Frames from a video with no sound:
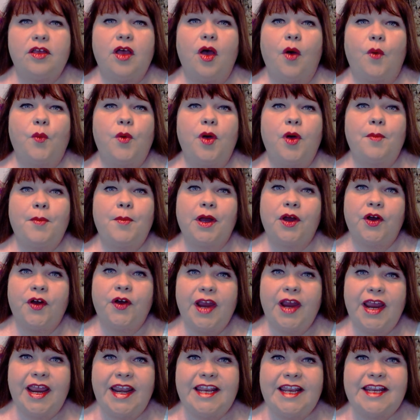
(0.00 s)
Well, my
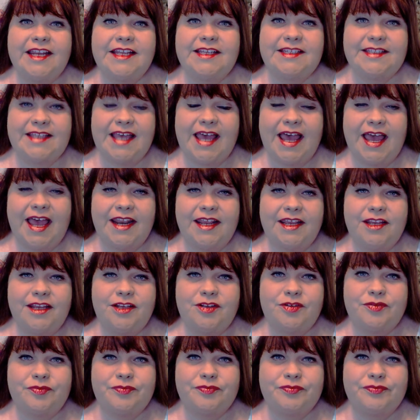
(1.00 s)
granny decided
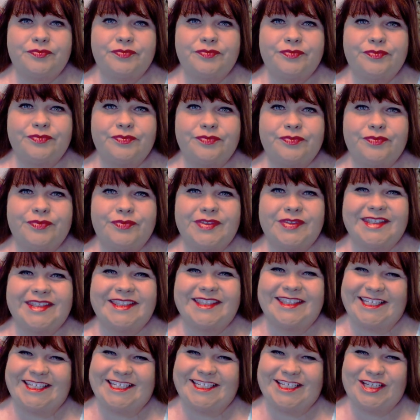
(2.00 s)

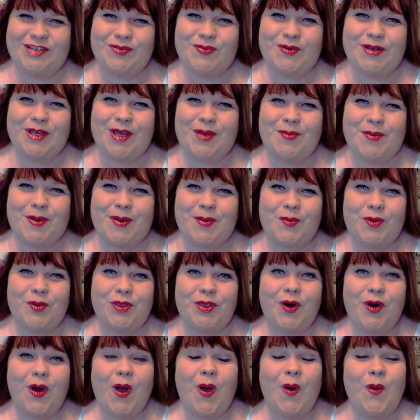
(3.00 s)
that she would come up with
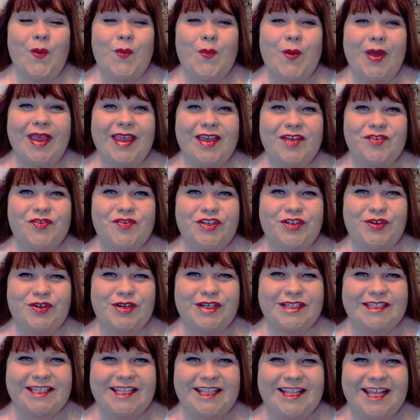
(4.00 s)
her own way of
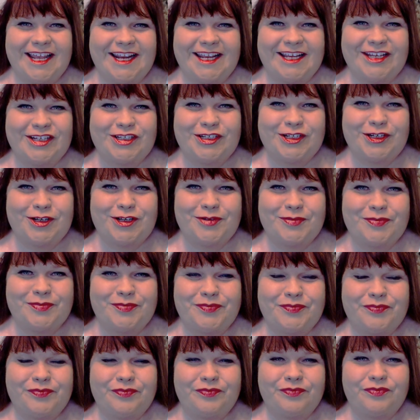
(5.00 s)
addressing that issue.
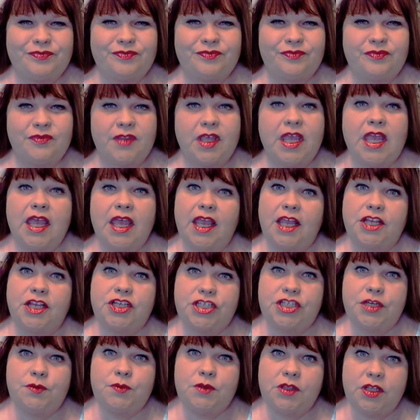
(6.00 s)
And she
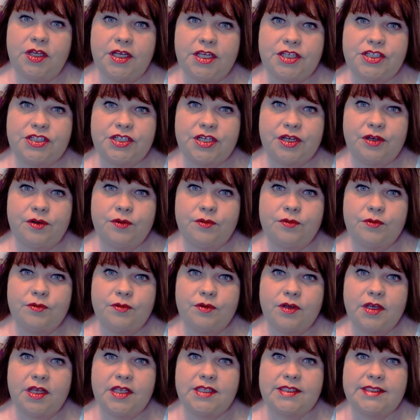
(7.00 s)
would look at you
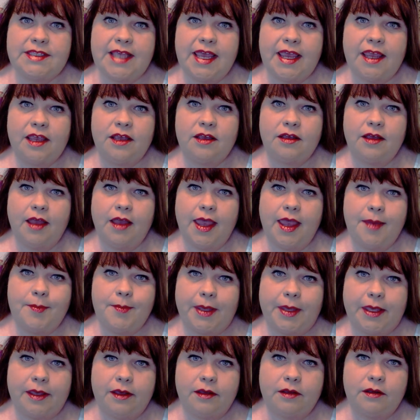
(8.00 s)
and say, "Amy,
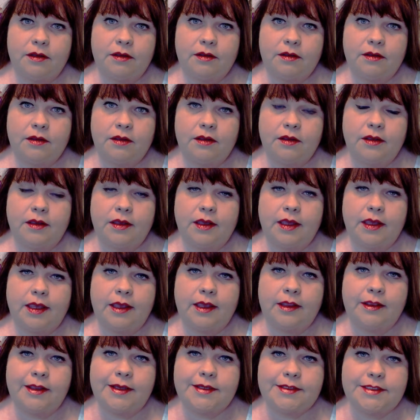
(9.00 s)

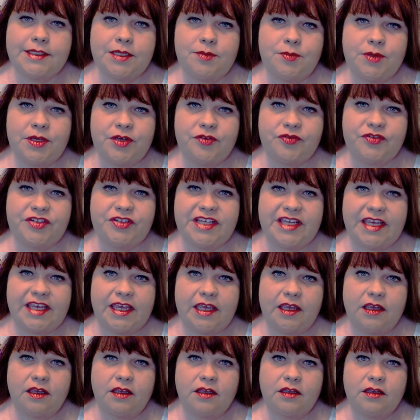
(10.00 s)
LSMFT,"
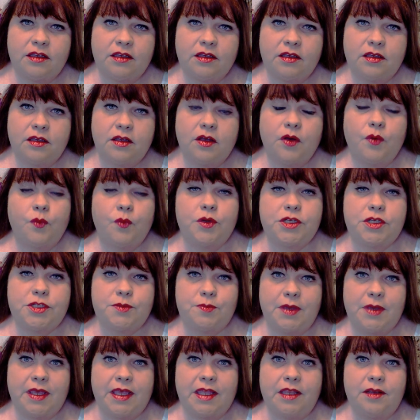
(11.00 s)
which
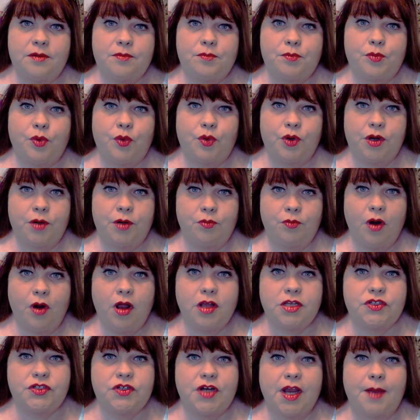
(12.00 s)
meant pull your bra
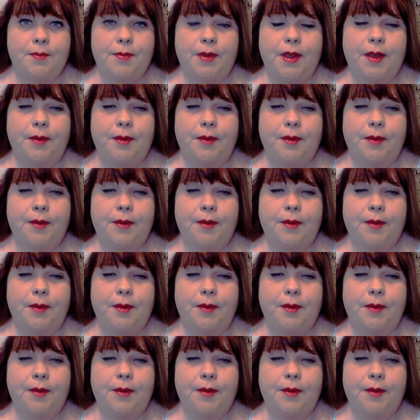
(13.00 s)
strap up.